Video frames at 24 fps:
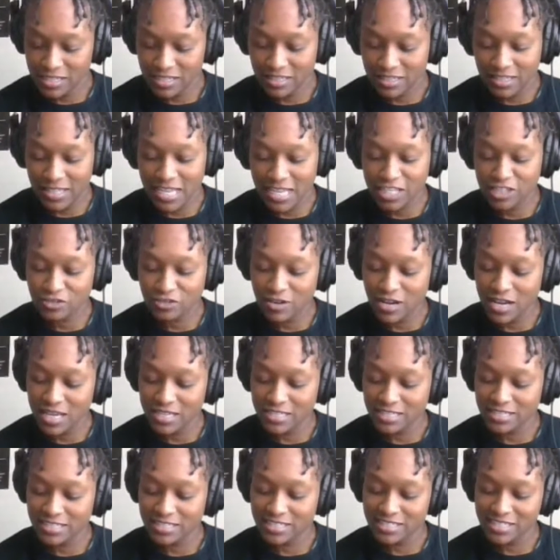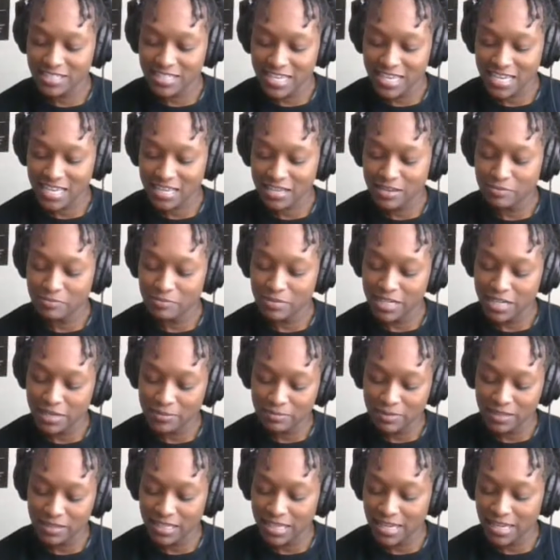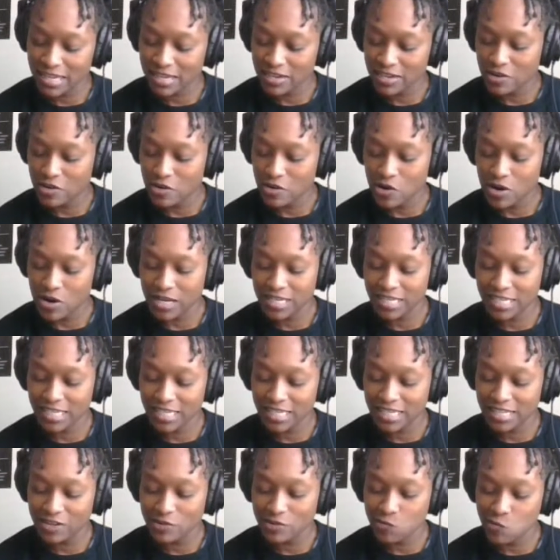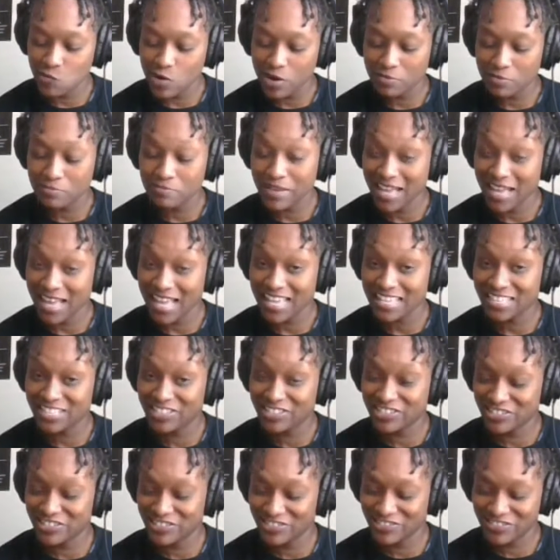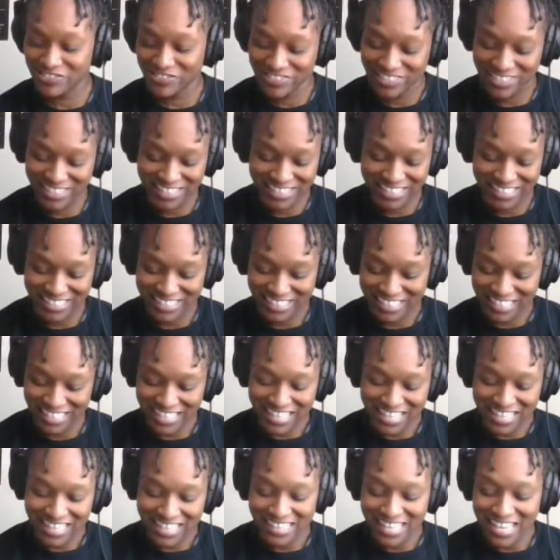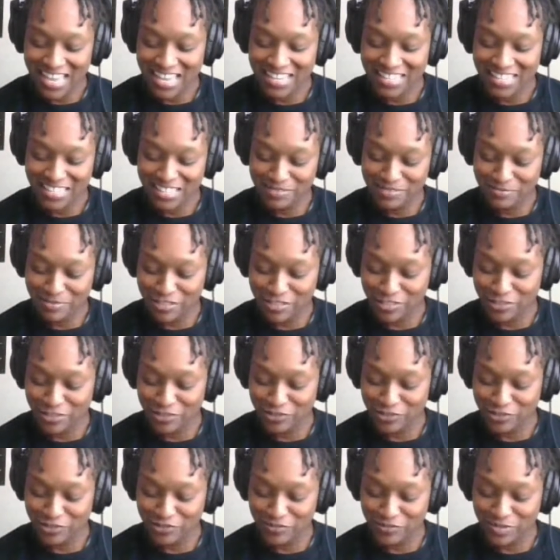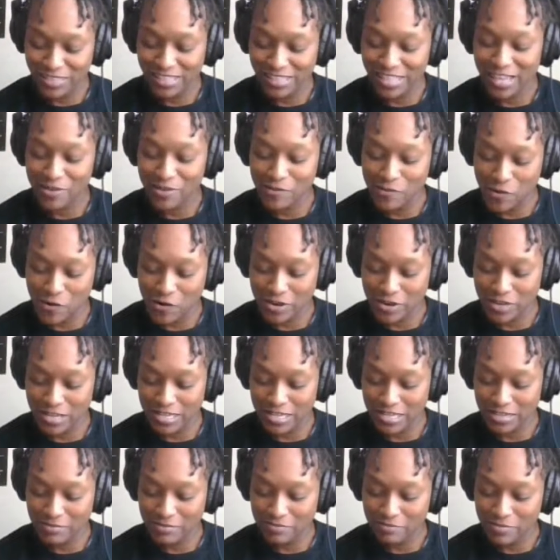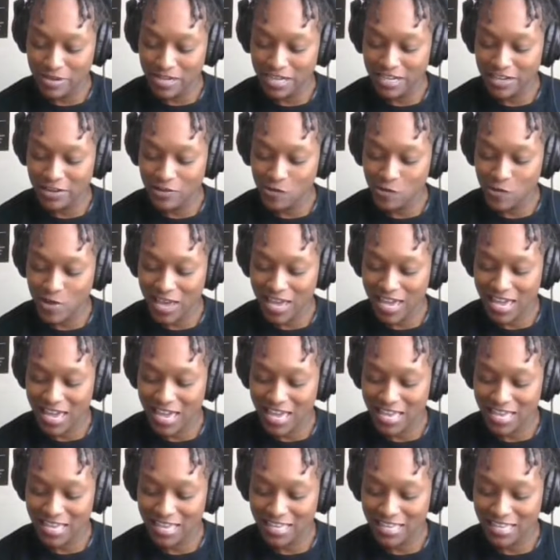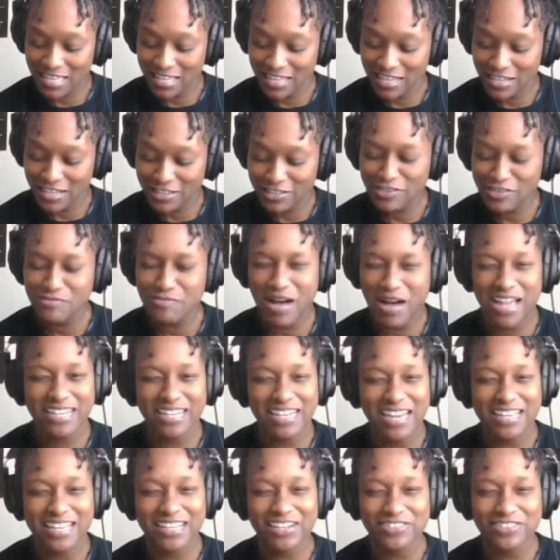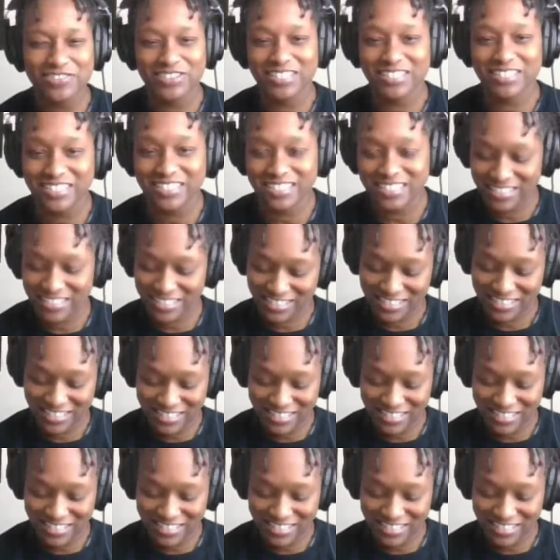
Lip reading: They try to sneak, manipulate, or get one past you. They attempt to do what they want, but in a way you might not notice.